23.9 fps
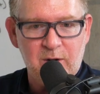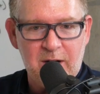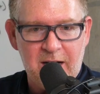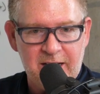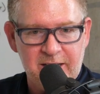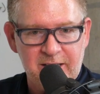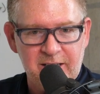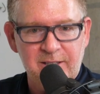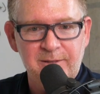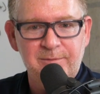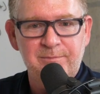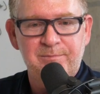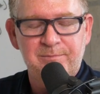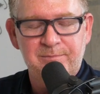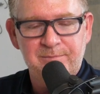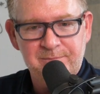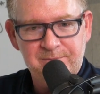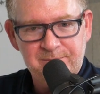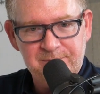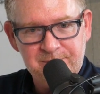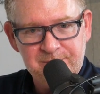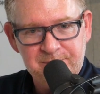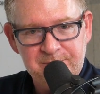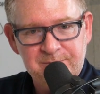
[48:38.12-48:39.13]
yeah. tracking.
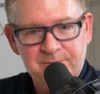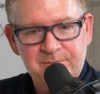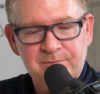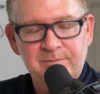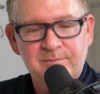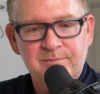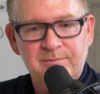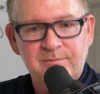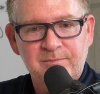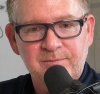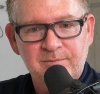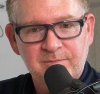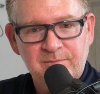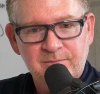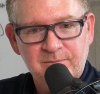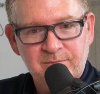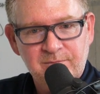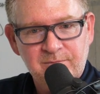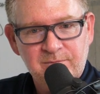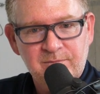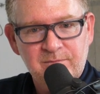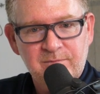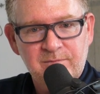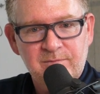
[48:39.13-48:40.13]
Yeah, you
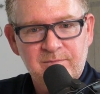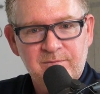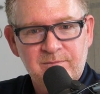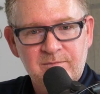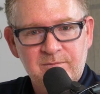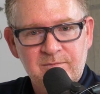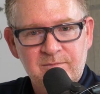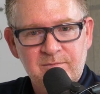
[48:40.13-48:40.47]
know, uh,